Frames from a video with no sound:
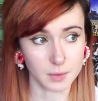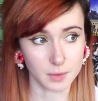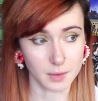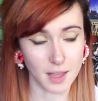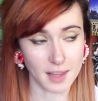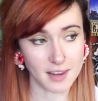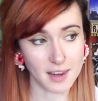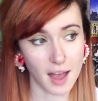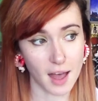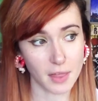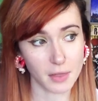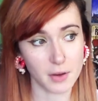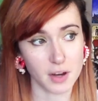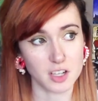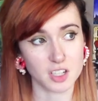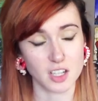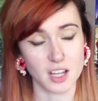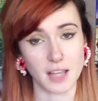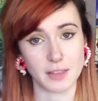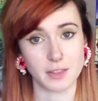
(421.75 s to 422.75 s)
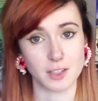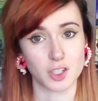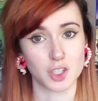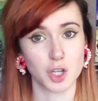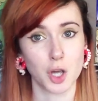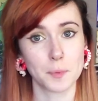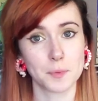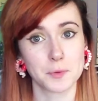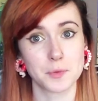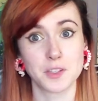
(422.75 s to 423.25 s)
And now they're actually at the
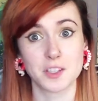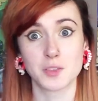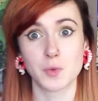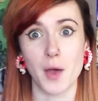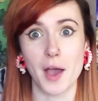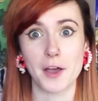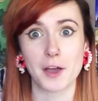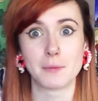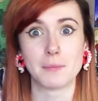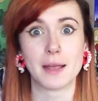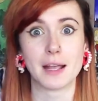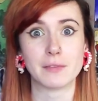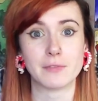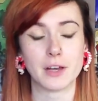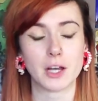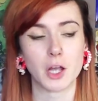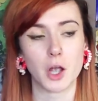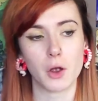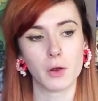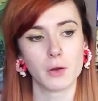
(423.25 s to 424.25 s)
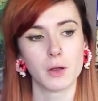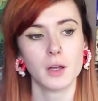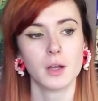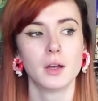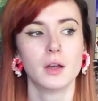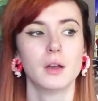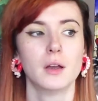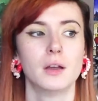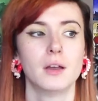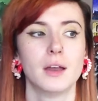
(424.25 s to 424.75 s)
shops, which is why I could make a video
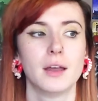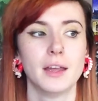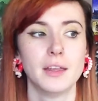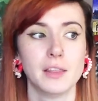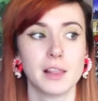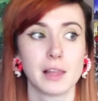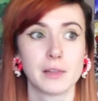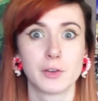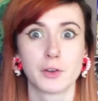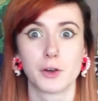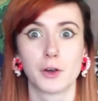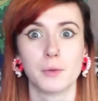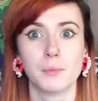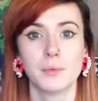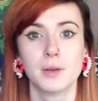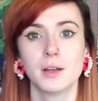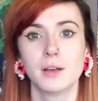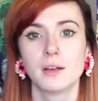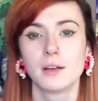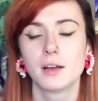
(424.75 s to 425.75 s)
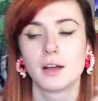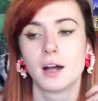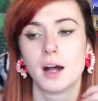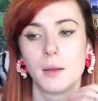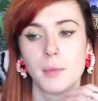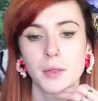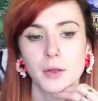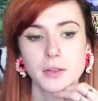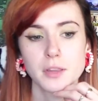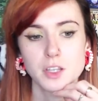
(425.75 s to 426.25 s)
in the living room.
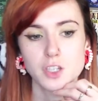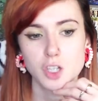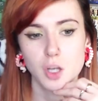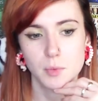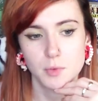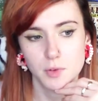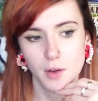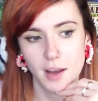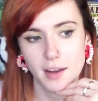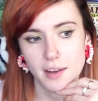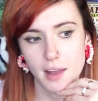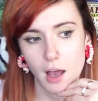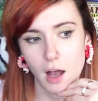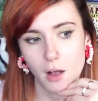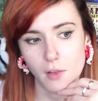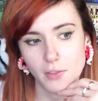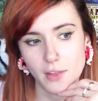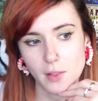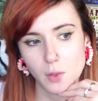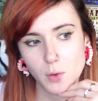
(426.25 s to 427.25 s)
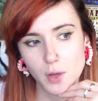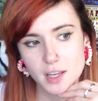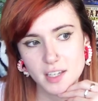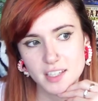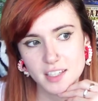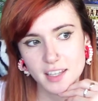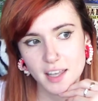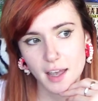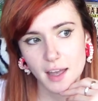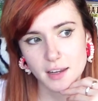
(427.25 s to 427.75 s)
They're at the shops right now. They're looking
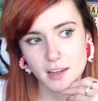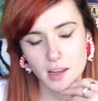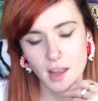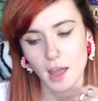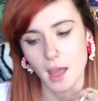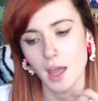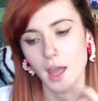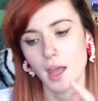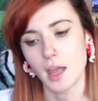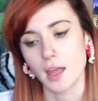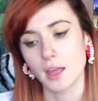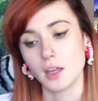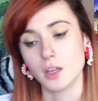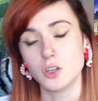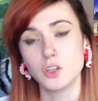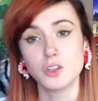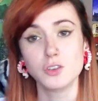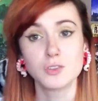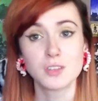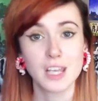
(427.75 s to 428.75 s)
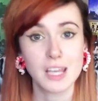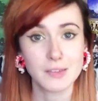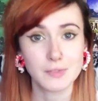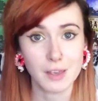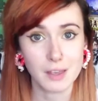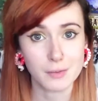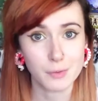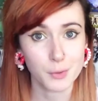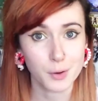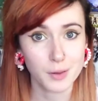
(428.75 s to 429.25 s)
to get a new
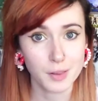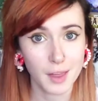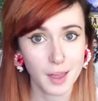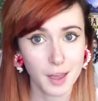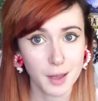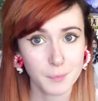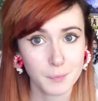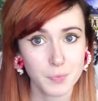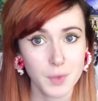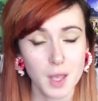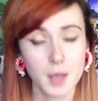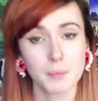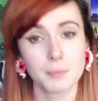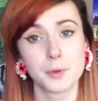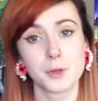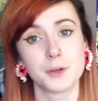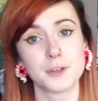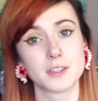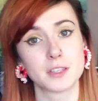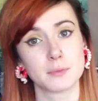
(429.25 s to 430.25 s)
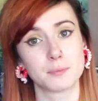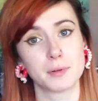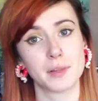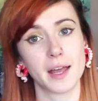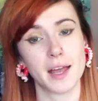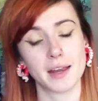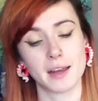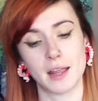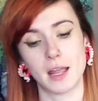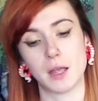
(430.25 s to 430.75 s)
TV for in there, because the
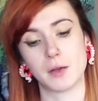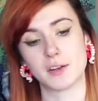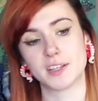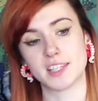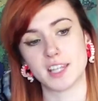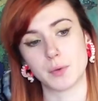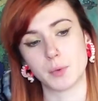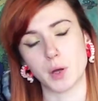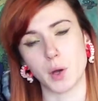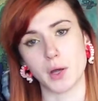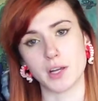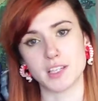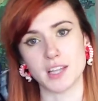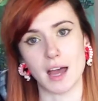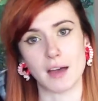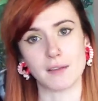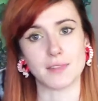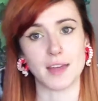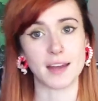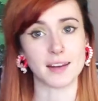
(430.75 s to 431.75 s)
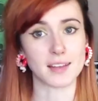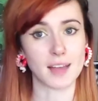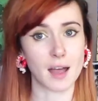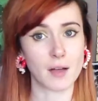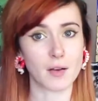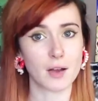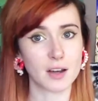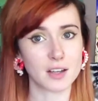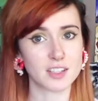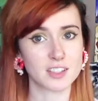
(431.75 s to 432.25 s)
plan here is that we're going to have that
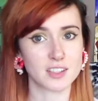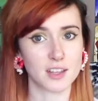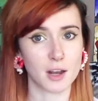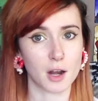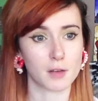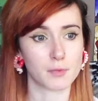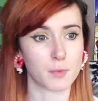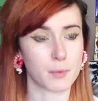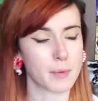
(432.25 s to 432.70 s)
garage set up.